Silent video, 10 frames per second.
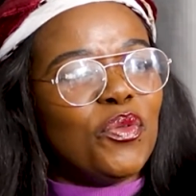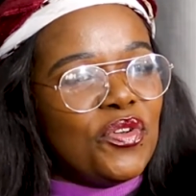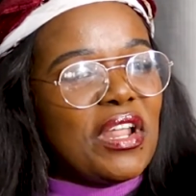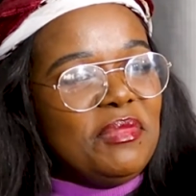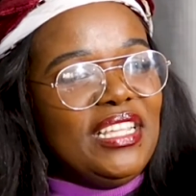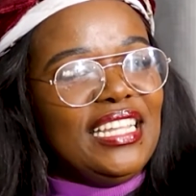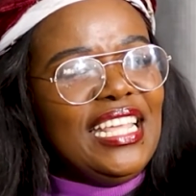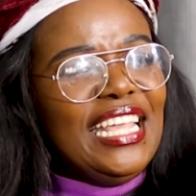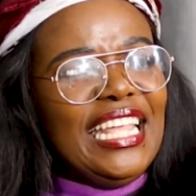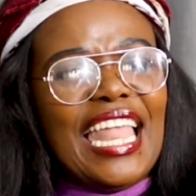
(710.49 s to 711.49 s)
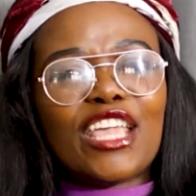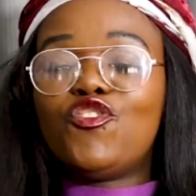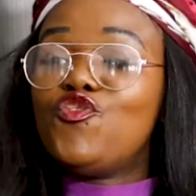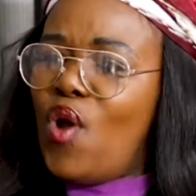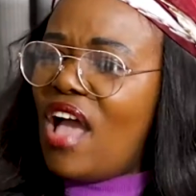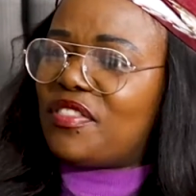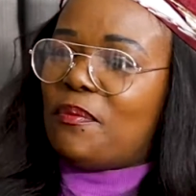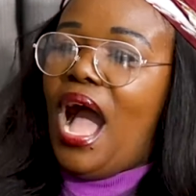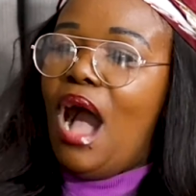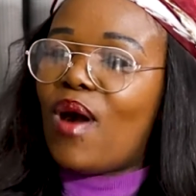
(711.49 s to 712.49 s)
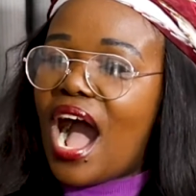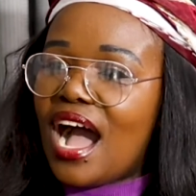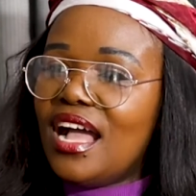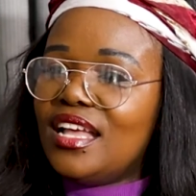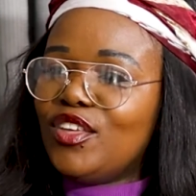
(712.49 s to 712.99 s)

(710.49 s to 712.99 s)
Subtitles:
You know what I mean? Like, you have the power.